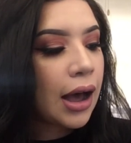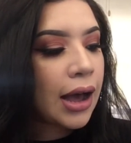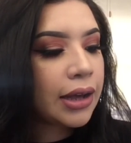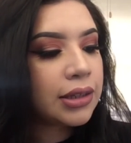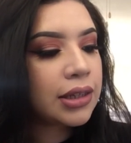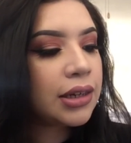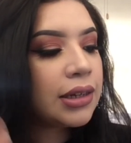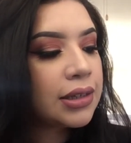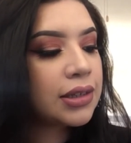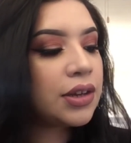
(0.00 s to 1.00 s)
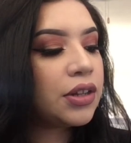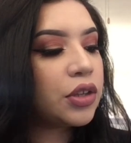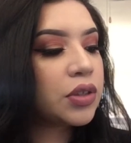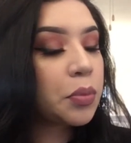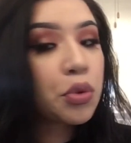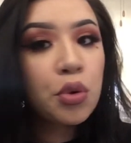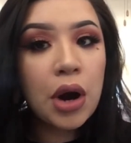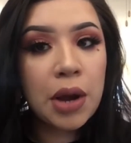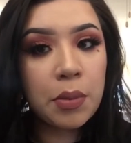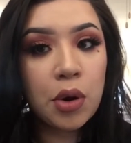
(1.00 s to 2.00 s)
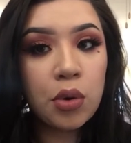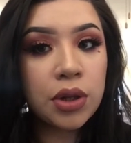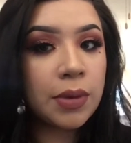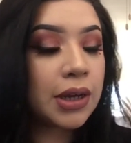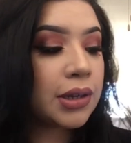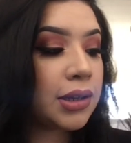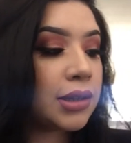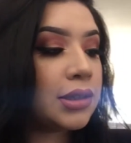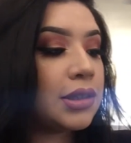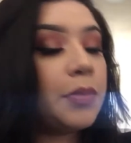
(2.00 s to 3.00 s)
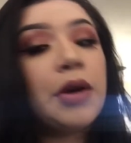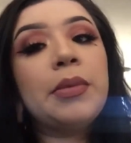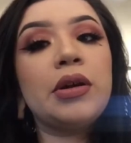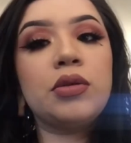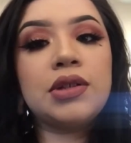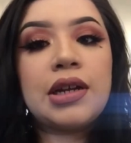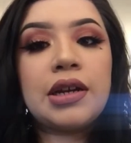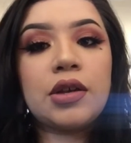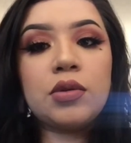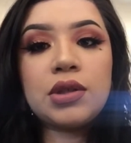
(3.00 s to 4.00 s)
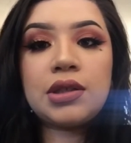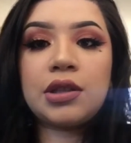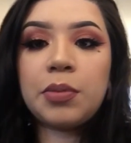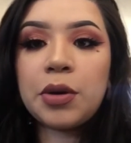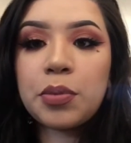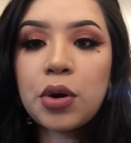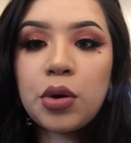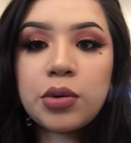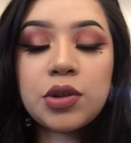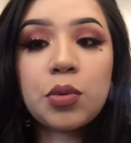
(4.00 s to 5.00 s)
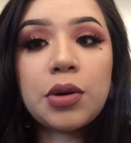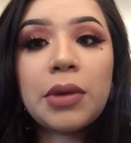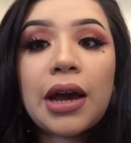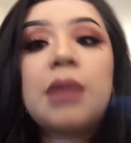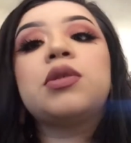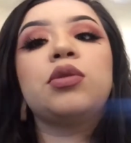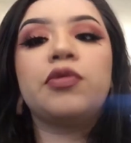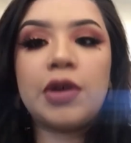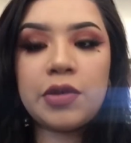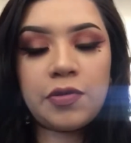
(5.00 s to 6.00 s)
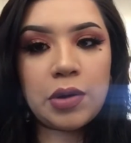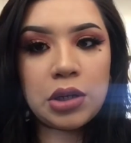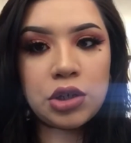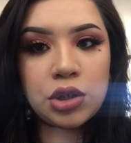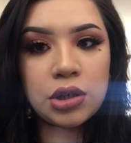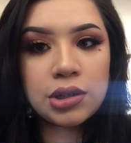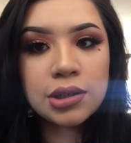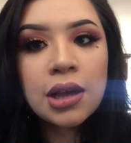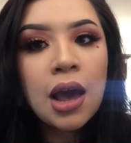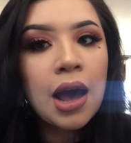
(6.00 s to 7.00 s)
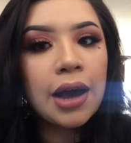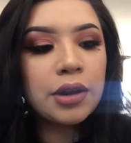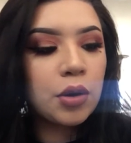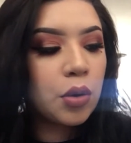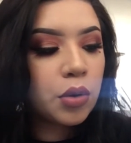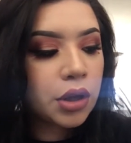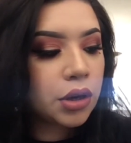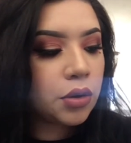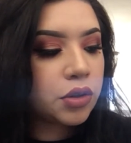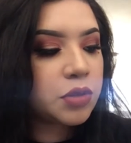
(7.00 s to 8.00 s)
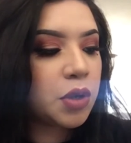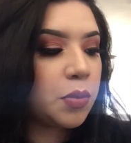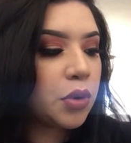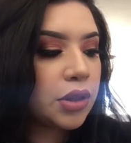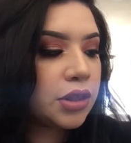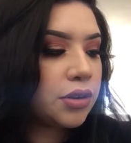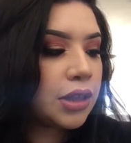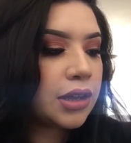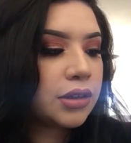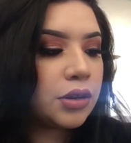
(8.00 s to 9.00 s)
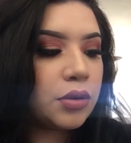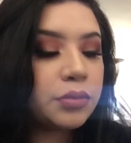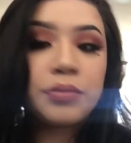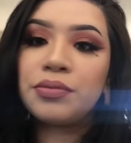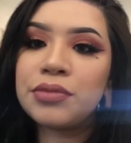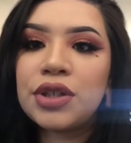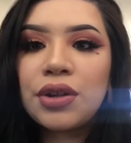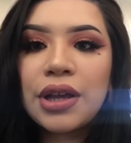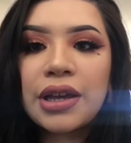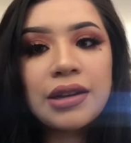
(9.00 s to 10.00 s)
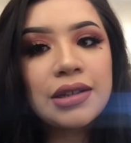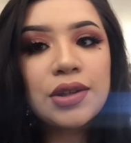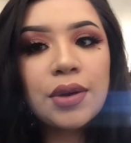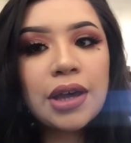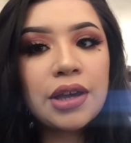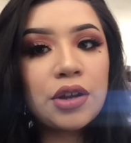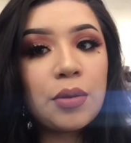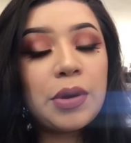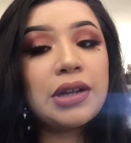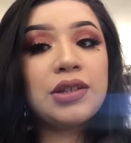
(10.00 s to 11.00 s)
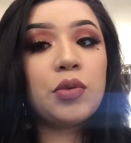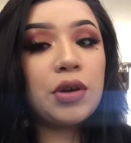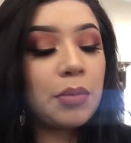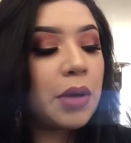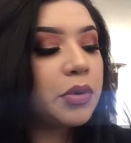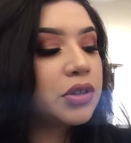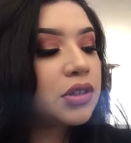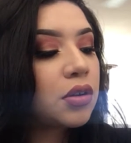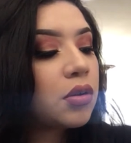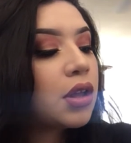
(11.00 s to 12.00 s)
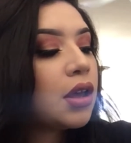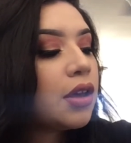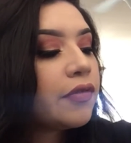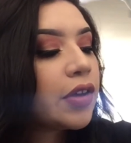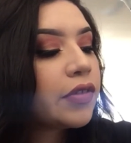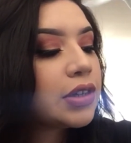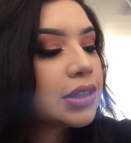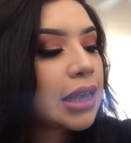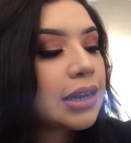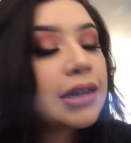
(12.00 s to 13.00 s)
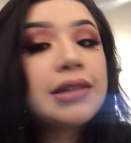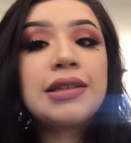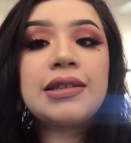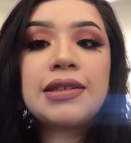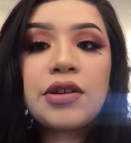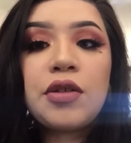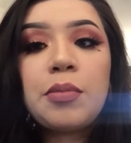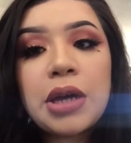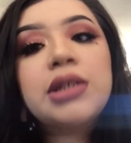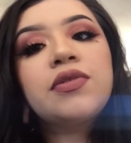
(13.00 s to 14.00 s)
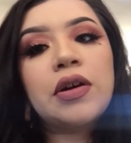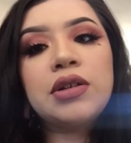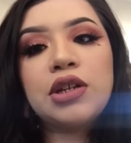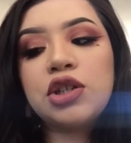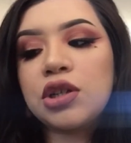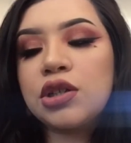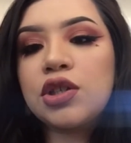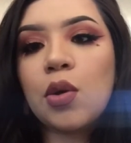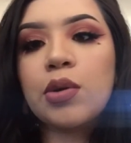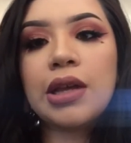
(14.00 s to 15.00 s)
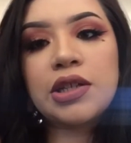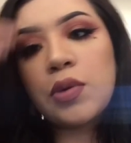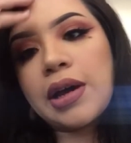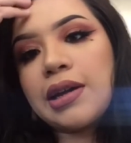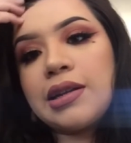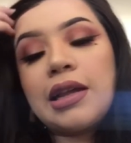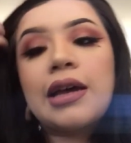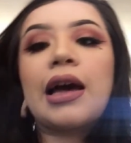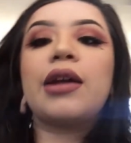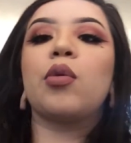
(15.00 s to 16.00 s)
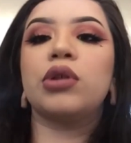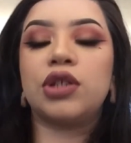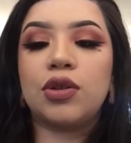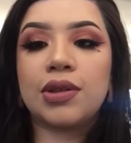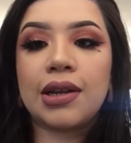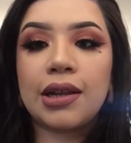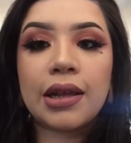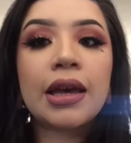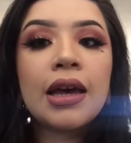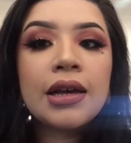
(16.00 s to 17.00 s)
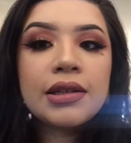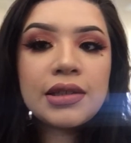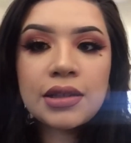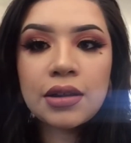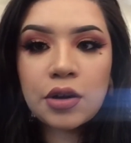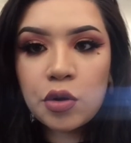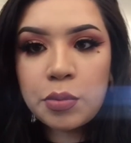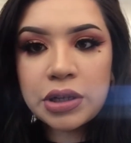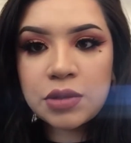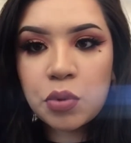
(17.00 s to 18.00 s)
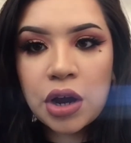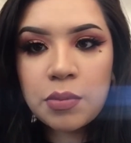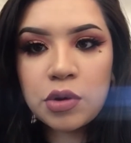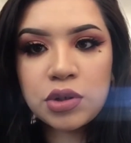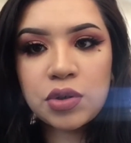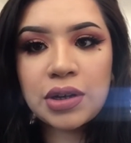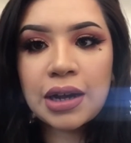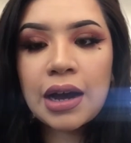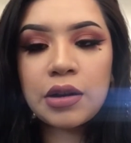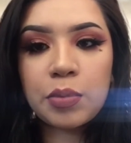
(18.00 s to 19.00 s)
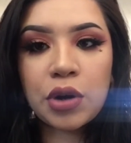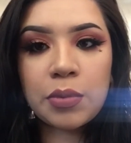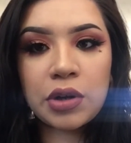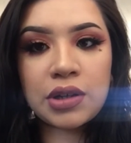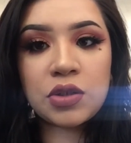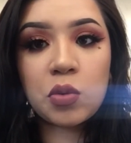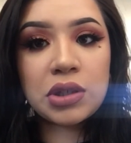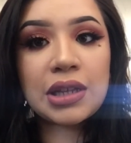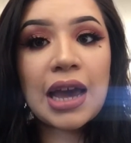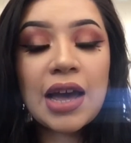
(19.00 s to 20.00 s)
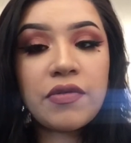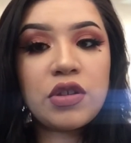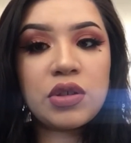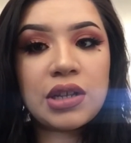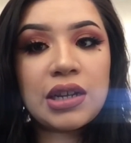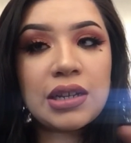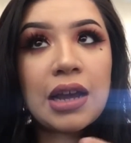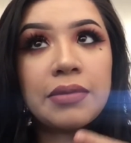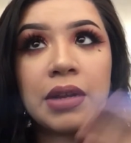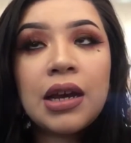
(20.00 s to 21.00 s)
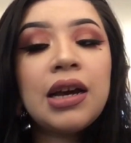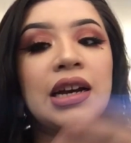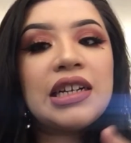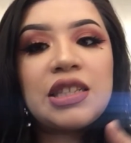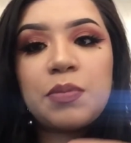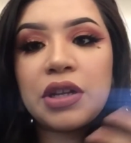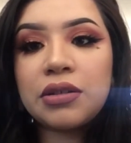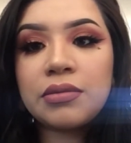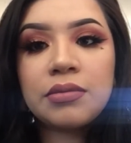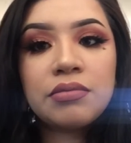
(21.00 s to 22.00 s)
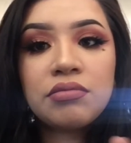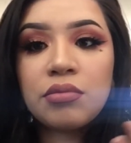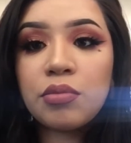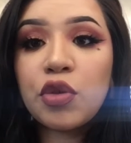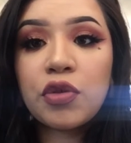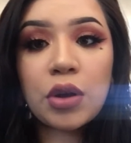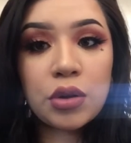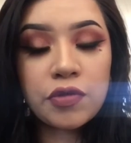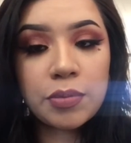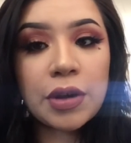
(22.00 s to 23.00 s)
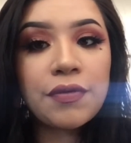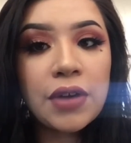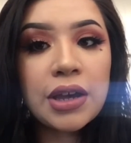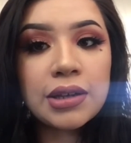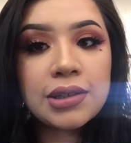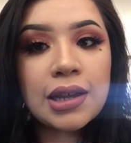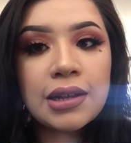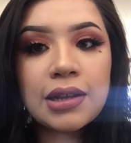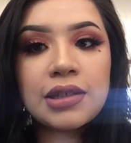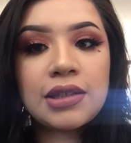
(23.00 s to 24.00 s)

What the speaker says: I didn't necessarily use a primer, only because the Bare Minerals that I use, the Bare Pro, it's one of my absolute favorite foundations. I know, you know, there's people out there that, you know, don't like it. It's okay, you know, but it's one of my personal favorites, and it is a serum based foundation, so that's why I didn't want to use any like silicone based primers or any kind of primer, because once I have used it, it's been moved all over my face, and